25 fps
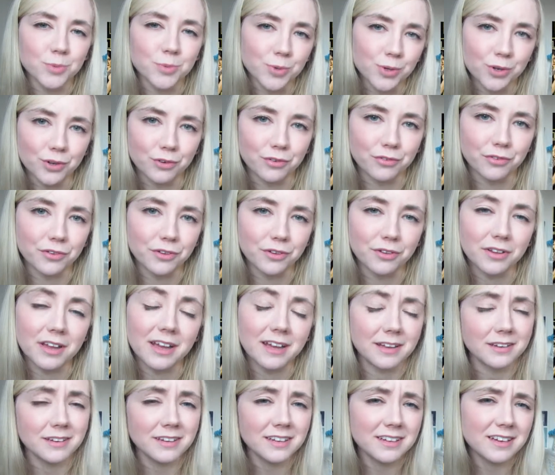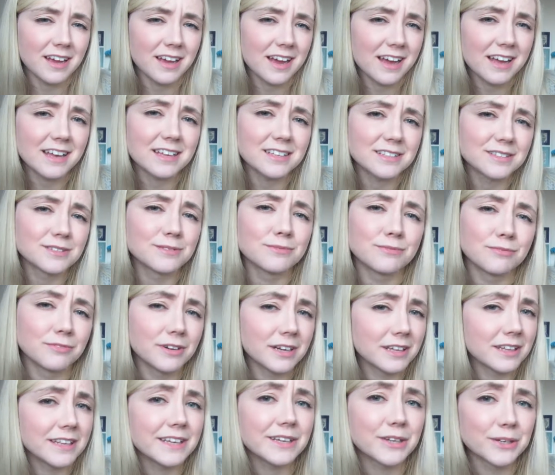beautiful, and it has
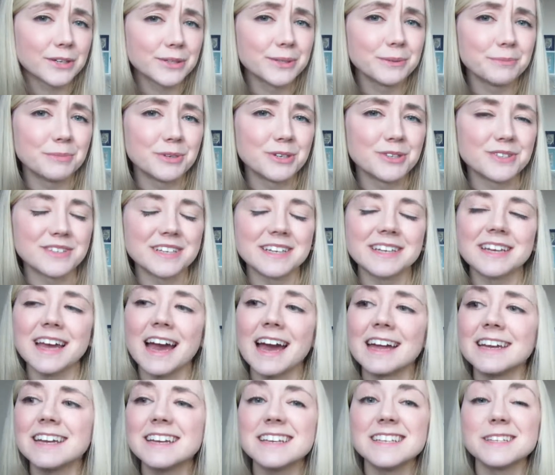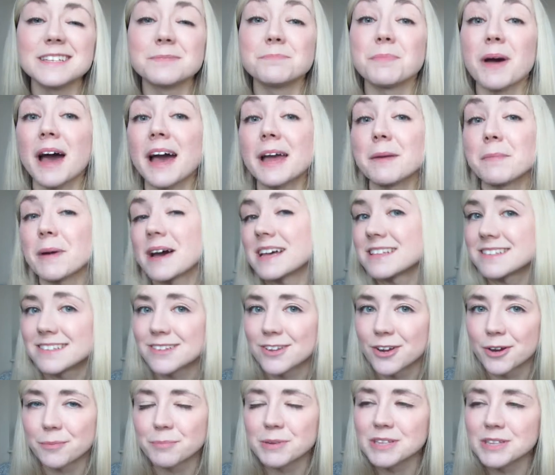really good music, and it is by Baz
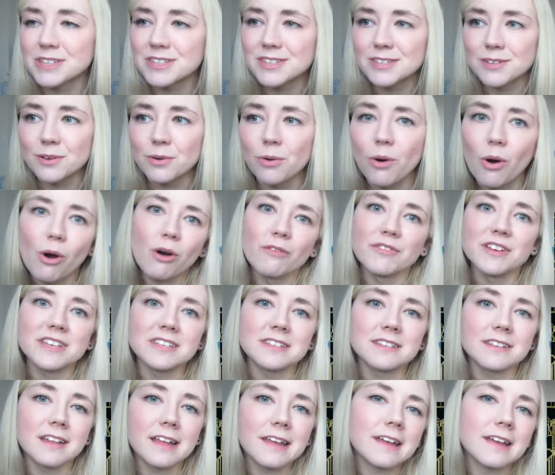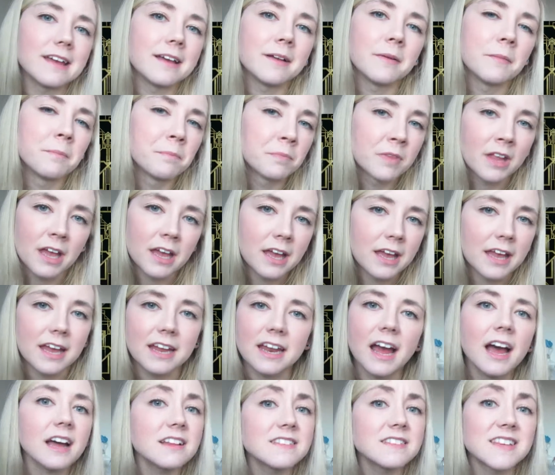Luhrmann, so obviously
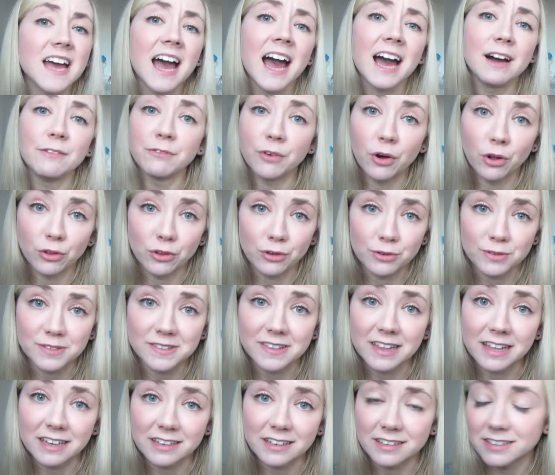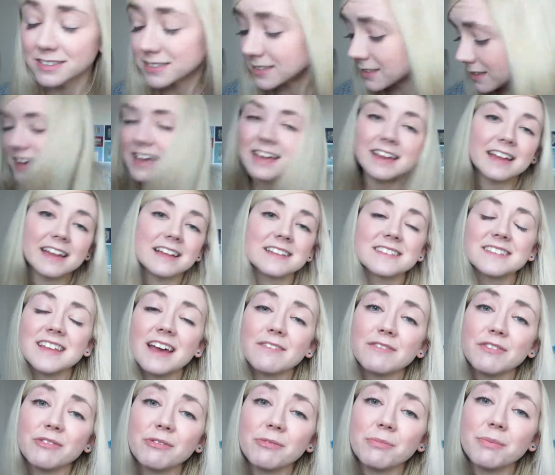it had to have all those things. And at
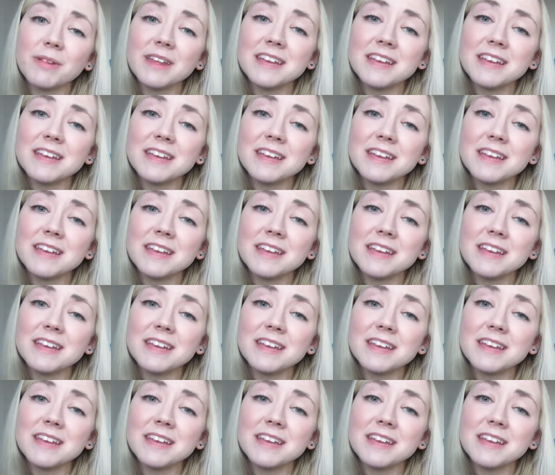seventh